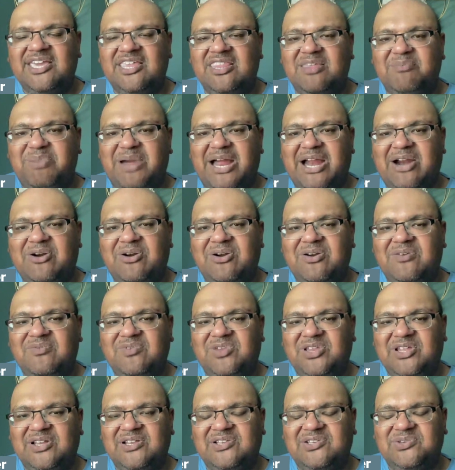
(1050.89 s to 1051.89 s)
The power
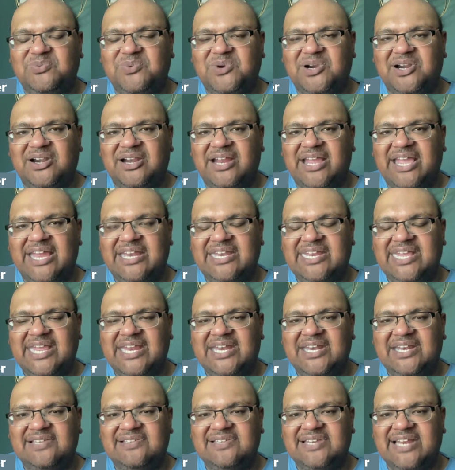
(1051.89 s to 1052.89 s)
looks where
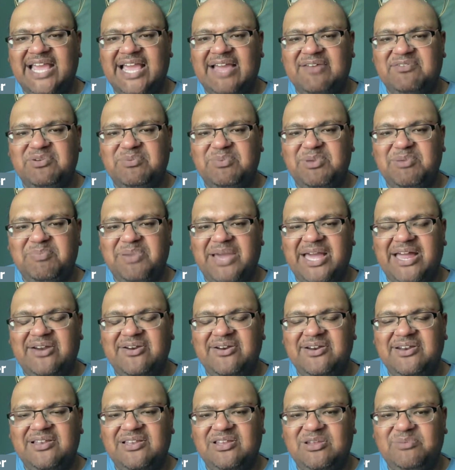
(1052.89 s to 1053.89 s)
Etienne doesn't have to be
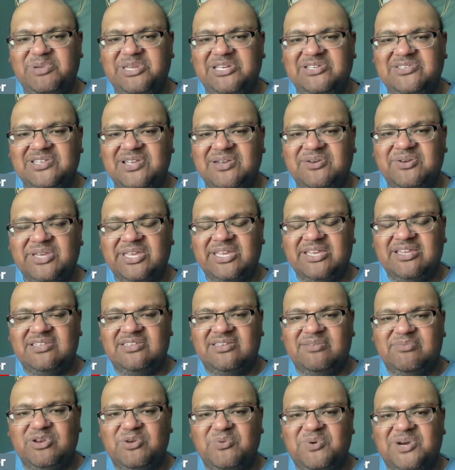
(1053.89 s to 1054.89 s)
pounded a little bit. So
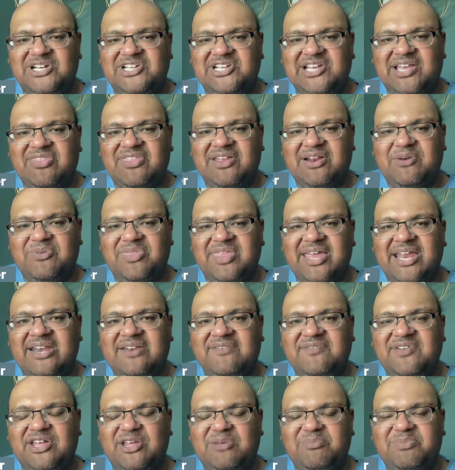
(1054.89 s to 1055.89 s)
somebody watch out there with that
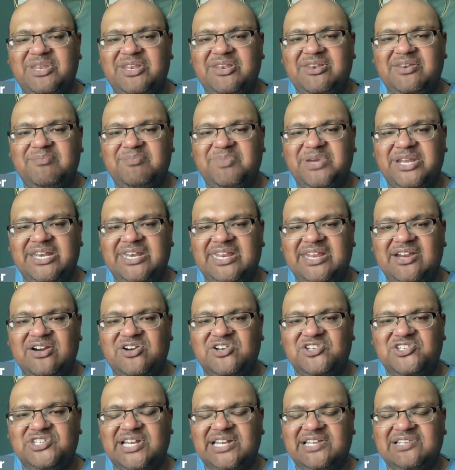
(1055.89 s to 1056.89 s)
development. But
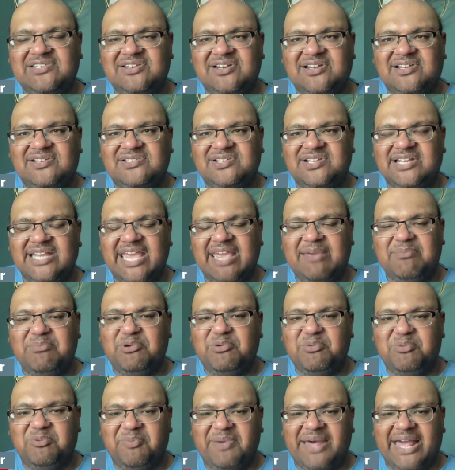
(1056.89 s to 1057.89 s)
D'Ernest Johnson also a
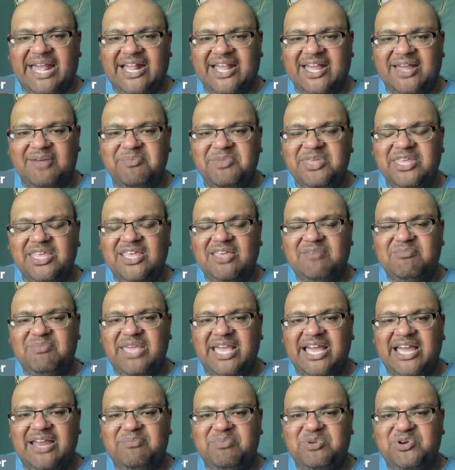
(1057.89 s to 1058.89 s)
capable backup
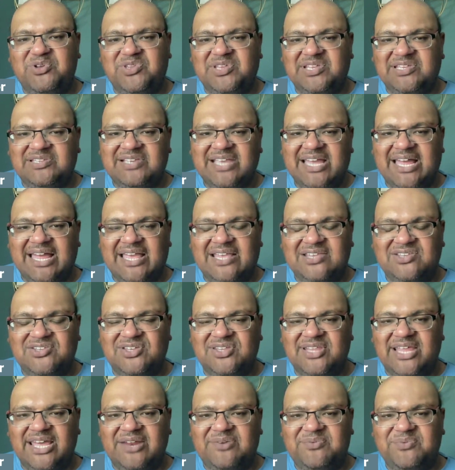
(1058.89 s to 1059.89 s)
behind both these guys,
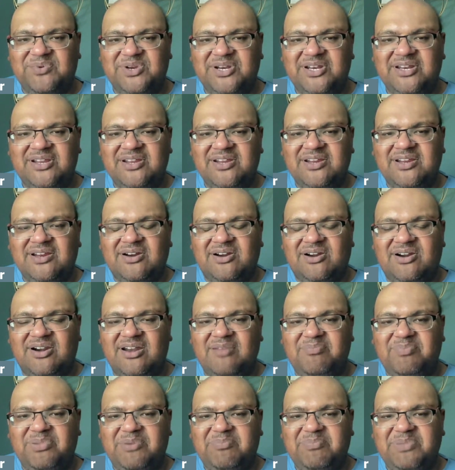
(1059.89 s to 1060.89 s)
so that would
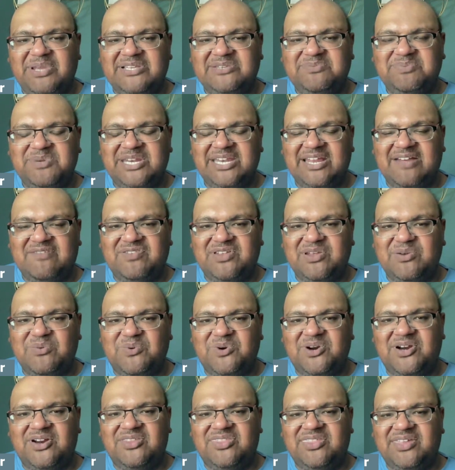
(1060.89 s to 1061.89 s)
hurt it. But Bigsby definitely
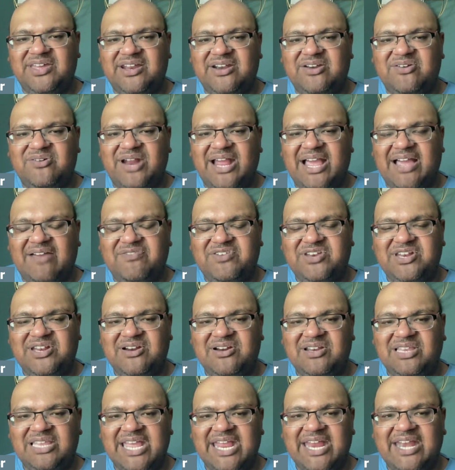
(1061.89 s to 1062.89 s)
worth a draft
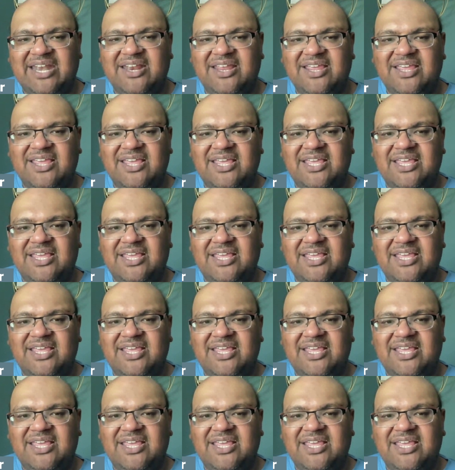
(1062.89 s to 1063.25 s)
here late.